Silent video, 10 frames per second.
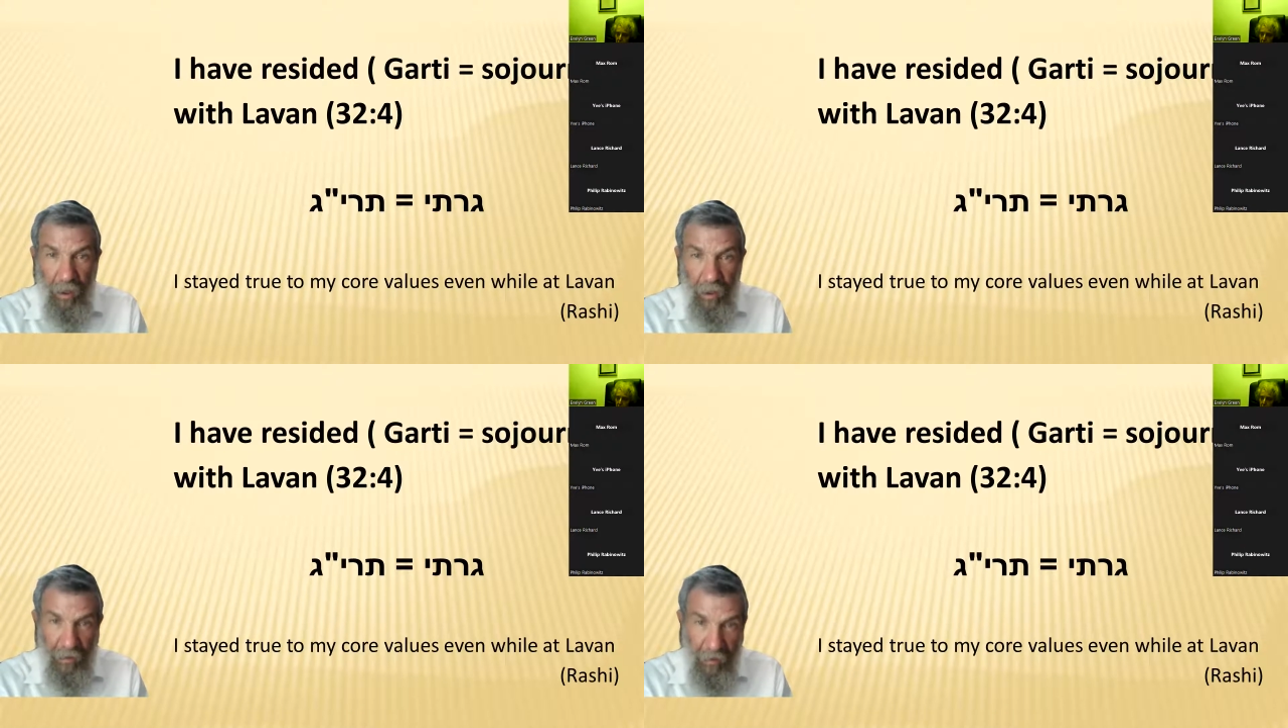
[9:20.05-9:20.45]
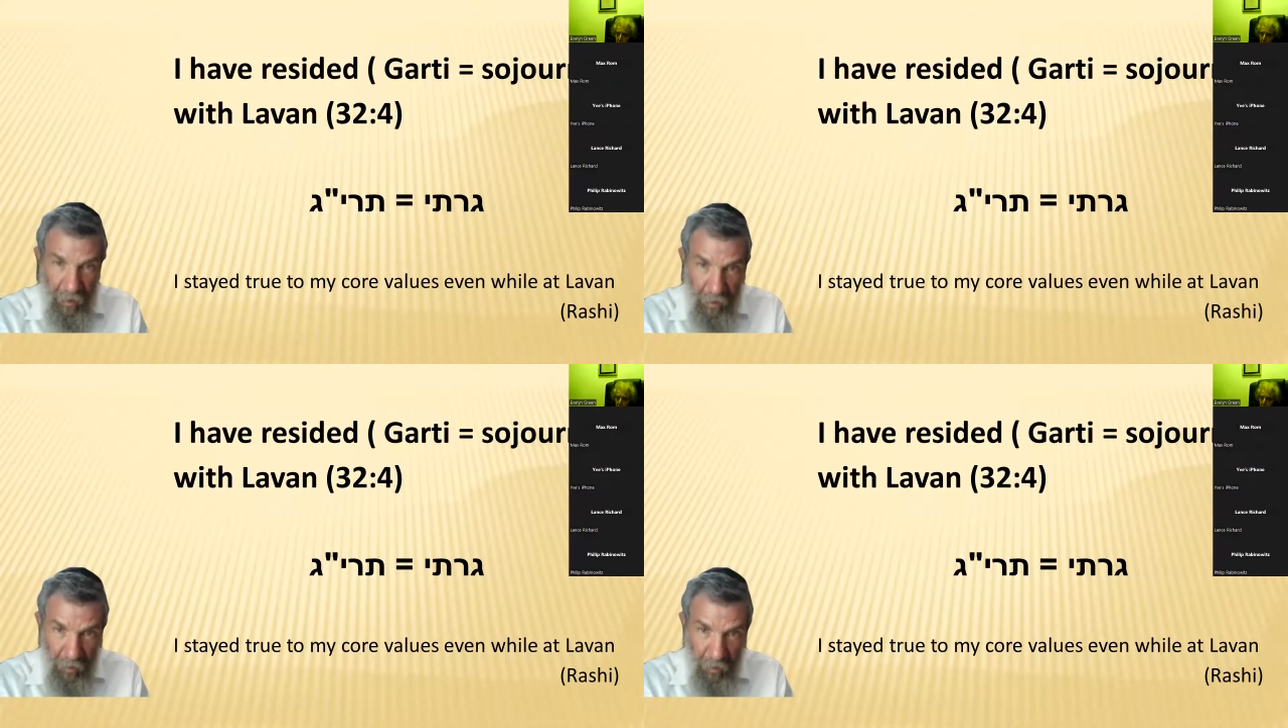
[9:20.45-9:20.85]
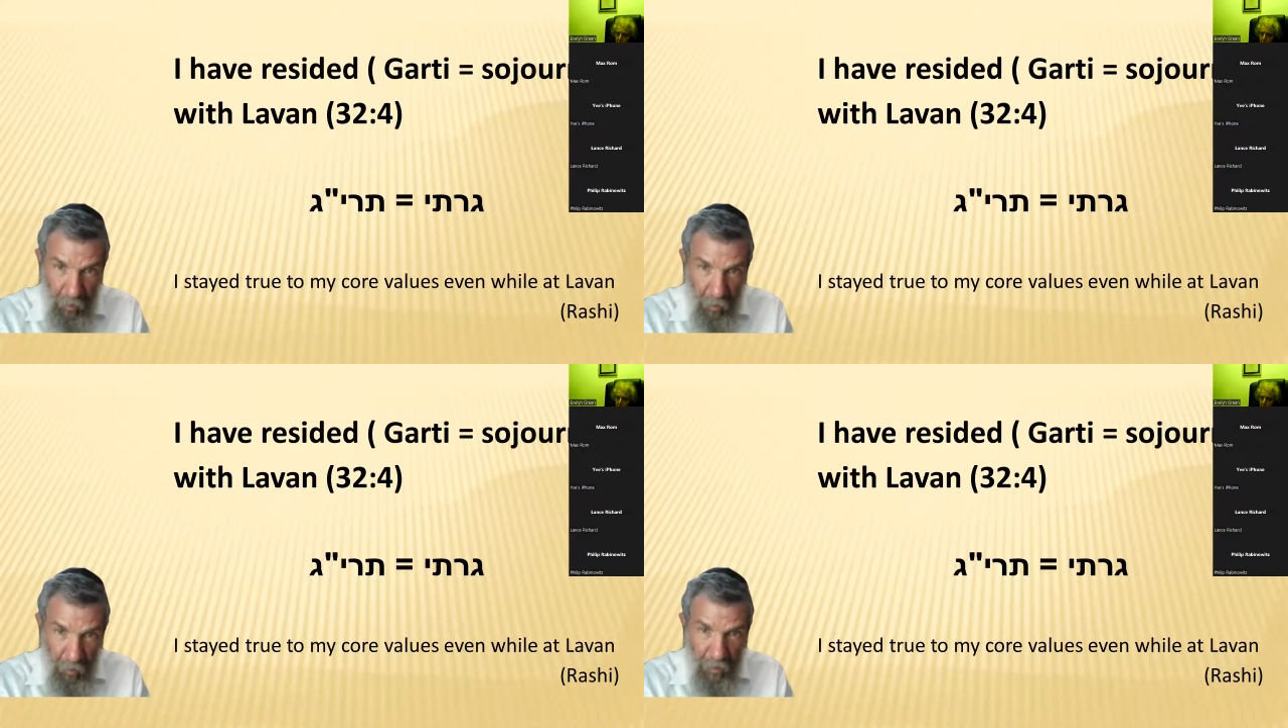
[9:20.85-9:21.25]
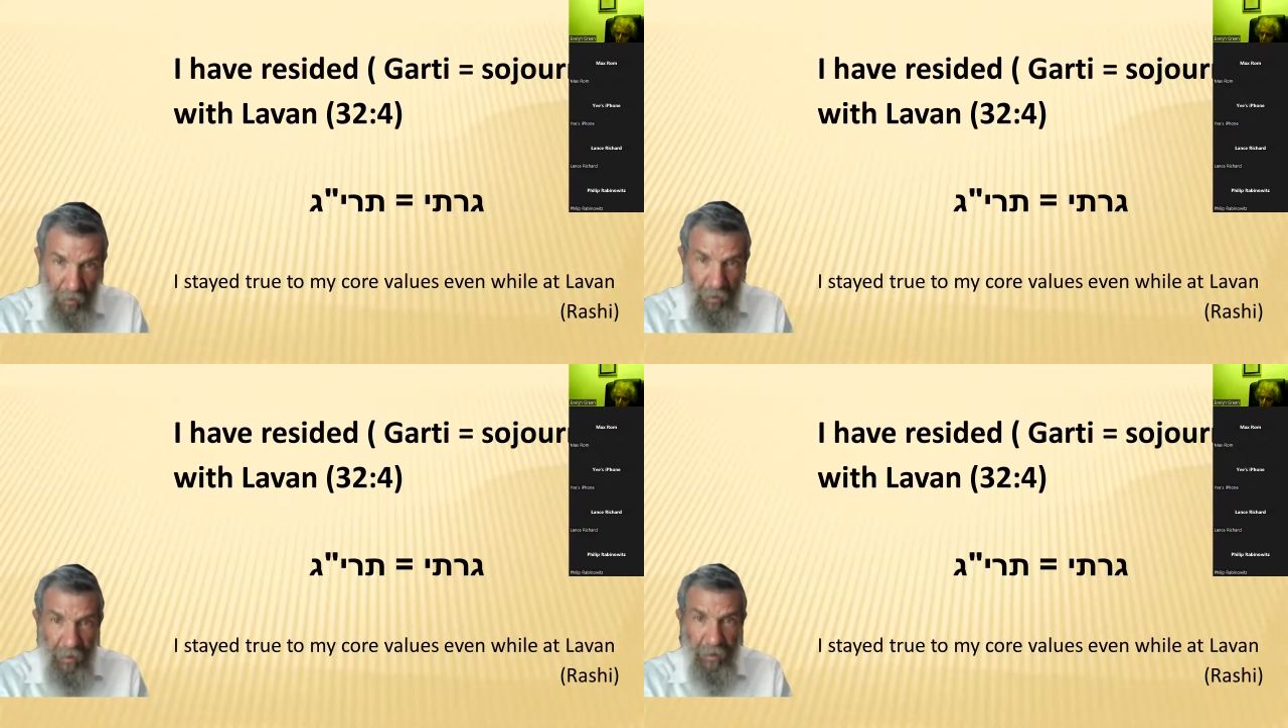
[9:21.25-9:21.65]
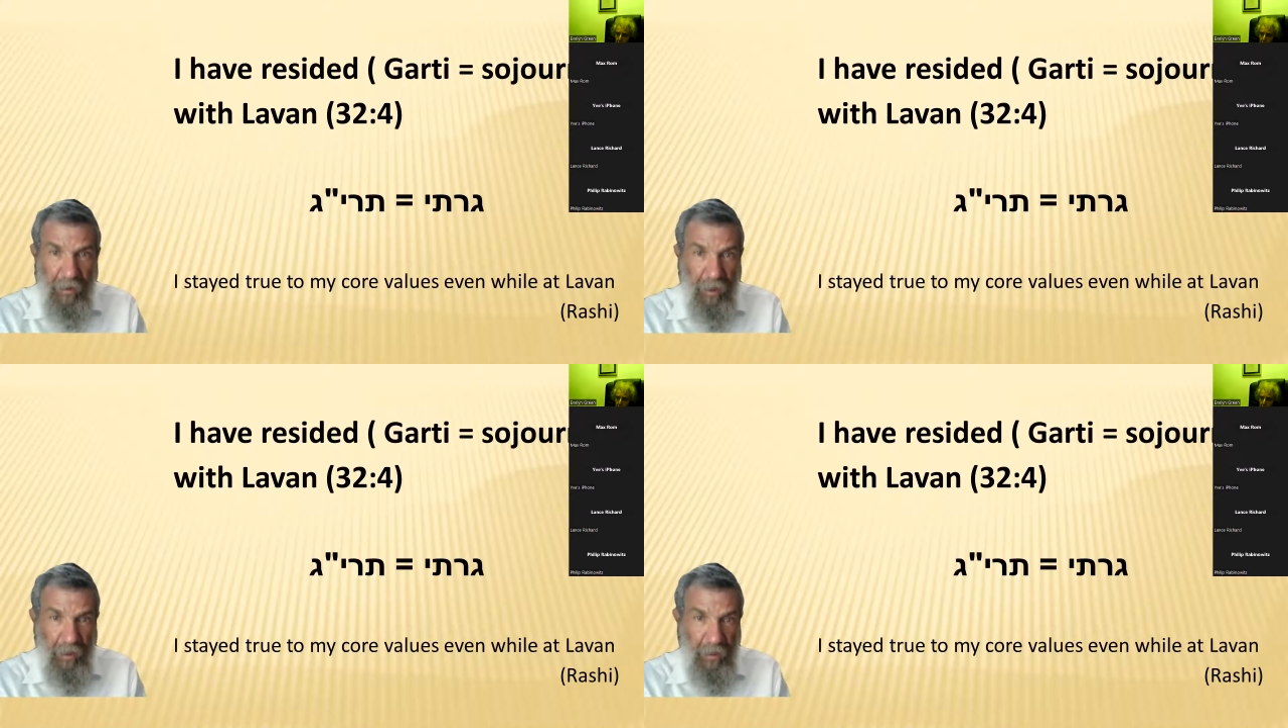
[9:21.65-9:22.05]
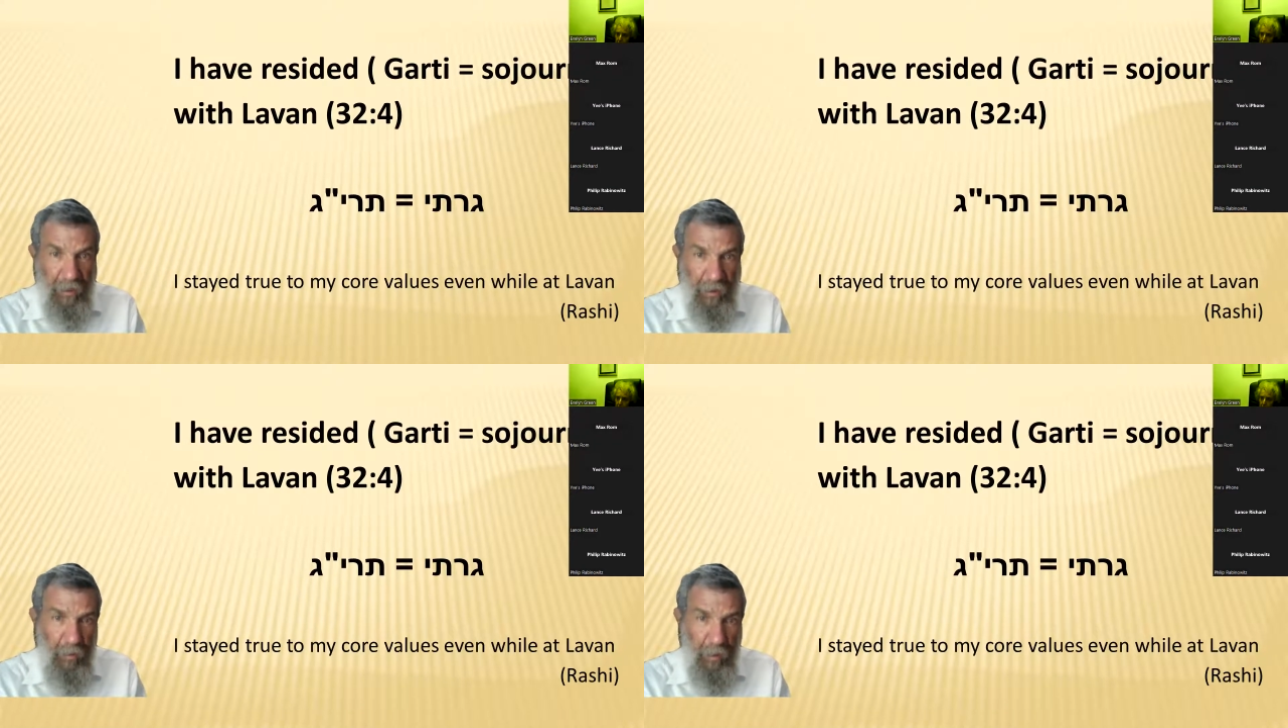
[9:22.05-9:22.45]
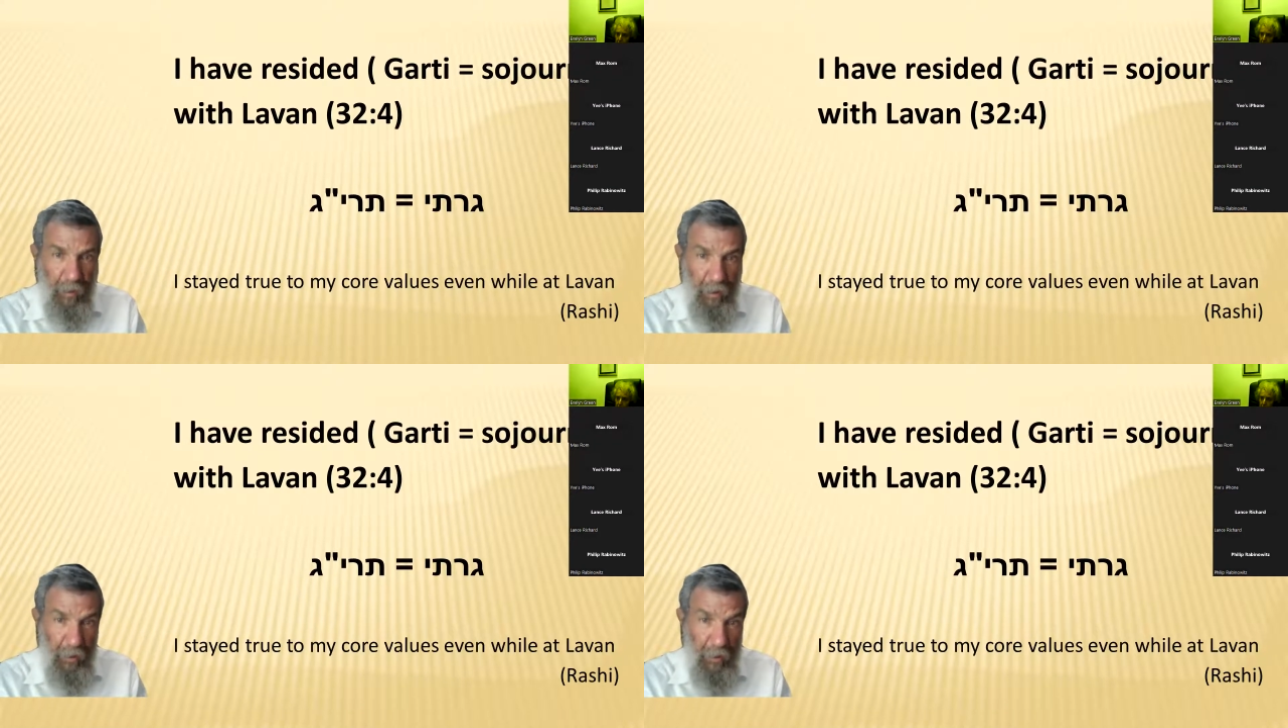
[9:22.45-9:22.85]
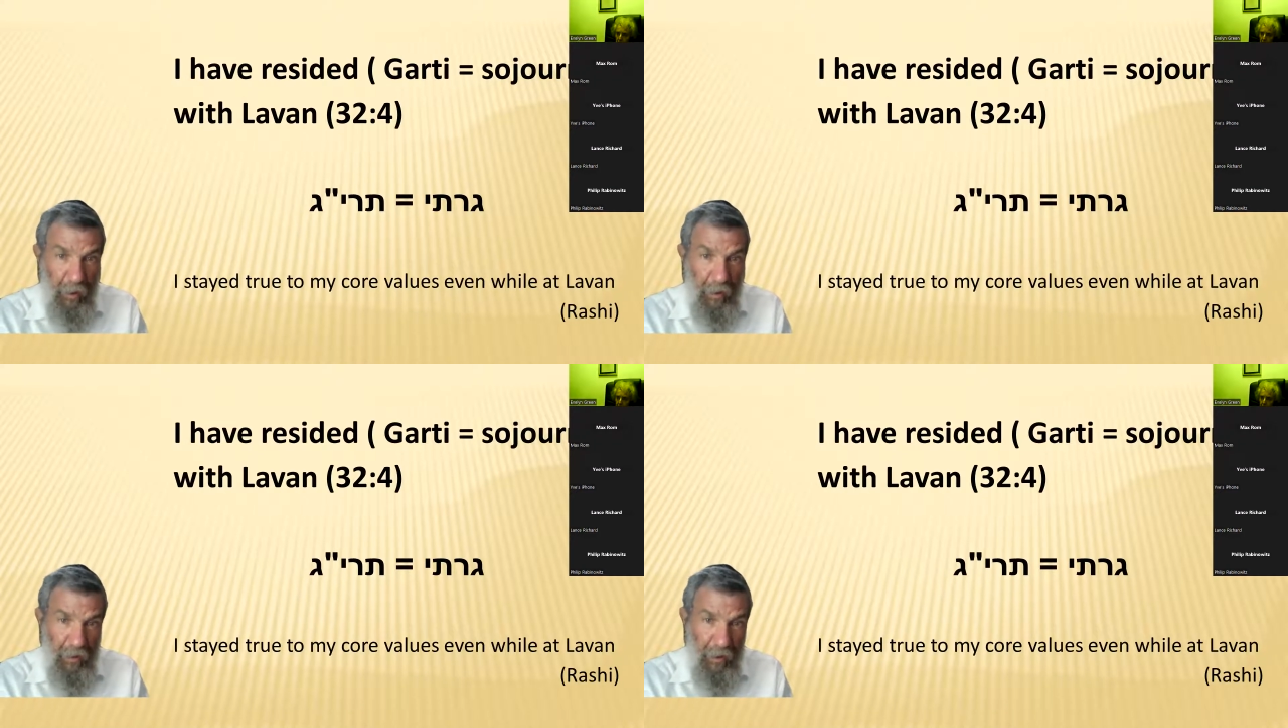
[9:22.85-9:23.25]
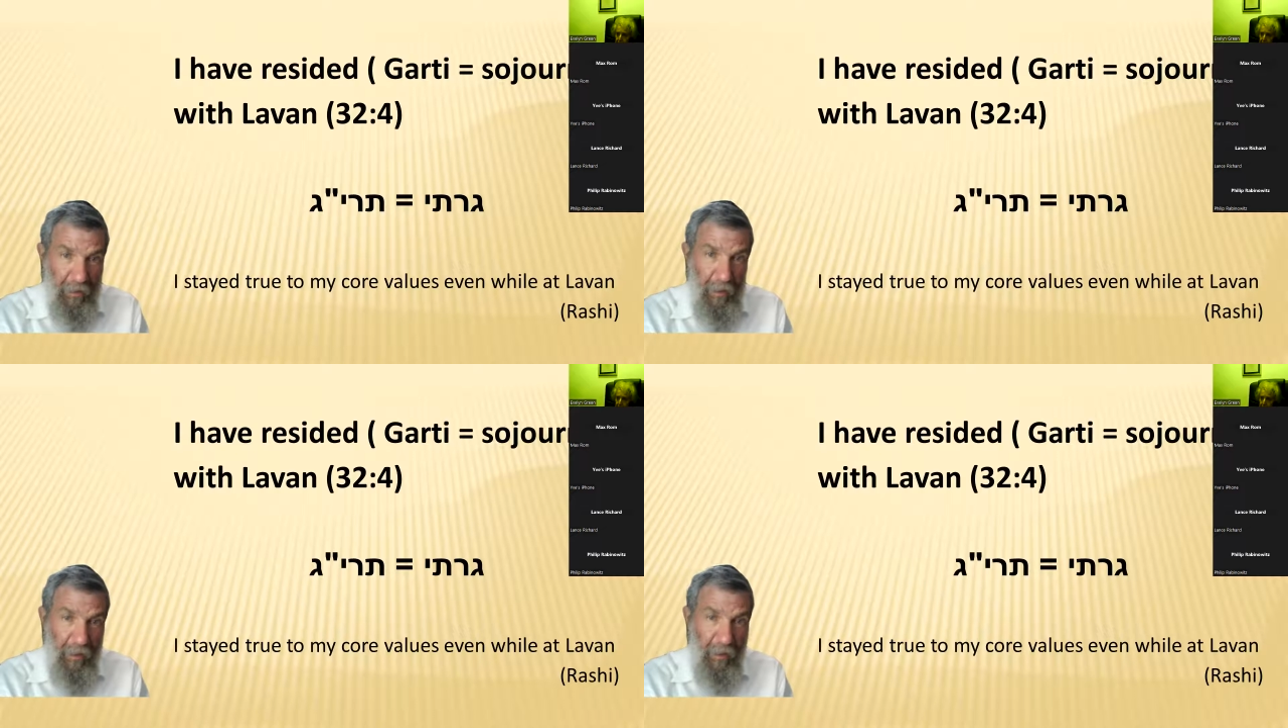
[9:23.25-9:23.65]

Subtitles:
And it is also hinted at in this word that